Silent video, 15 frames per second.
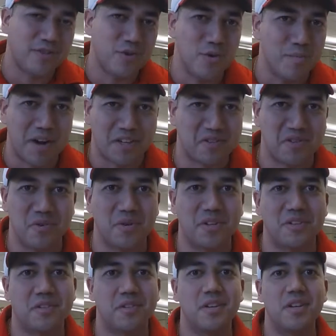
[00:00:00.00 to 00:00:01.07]
to my
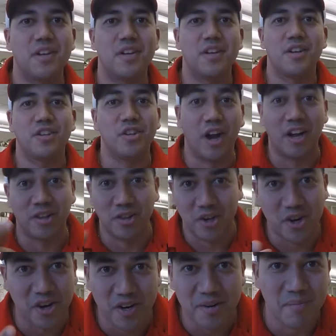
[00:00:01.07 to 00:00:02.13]
students, you
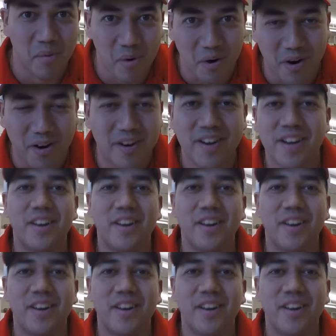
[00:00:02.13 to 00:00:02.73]
learn more.